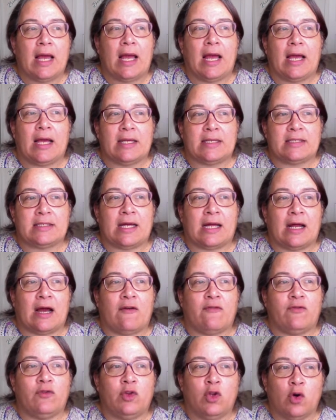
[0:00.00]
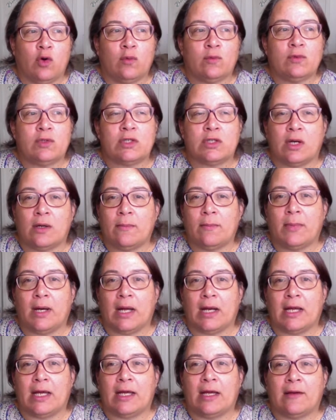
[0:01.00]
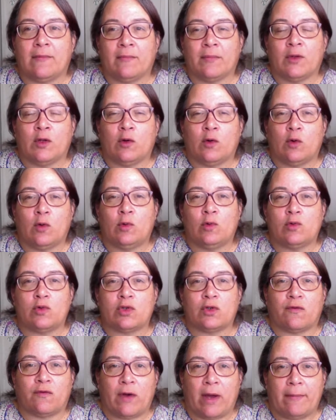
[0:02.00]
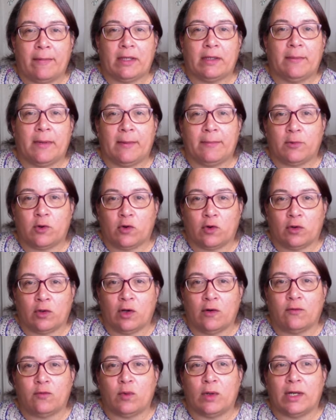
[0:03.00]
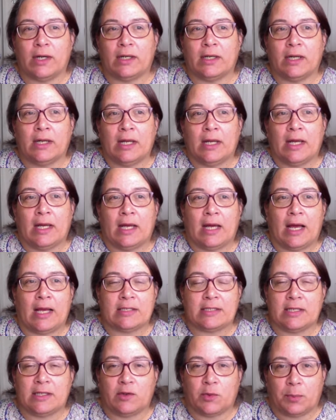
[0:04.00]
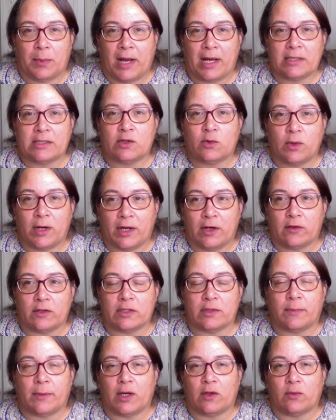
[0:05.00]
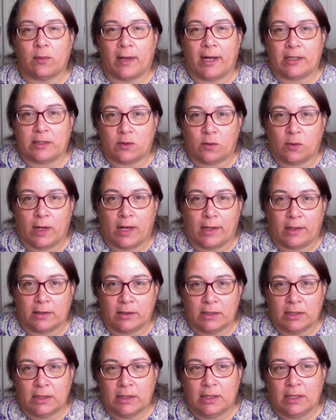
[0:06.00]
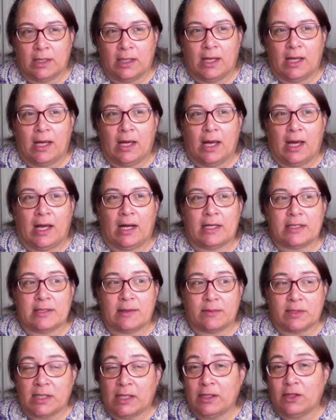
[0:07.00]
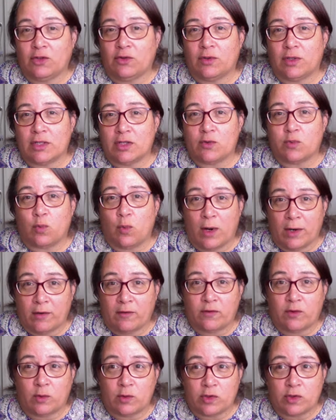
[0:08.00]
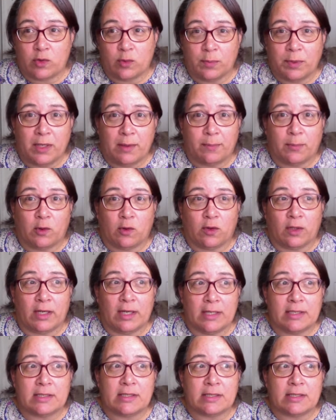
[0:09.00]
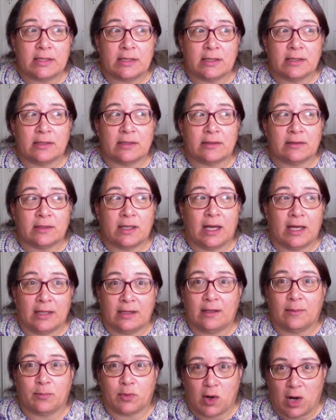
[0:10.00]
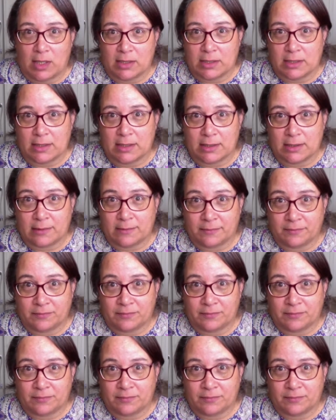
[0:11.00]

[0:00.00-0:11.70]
is that I've known somebody whose family member or loved one has either passed away or is about to pass away. And as I'm telling you this, one of those two people is in the process.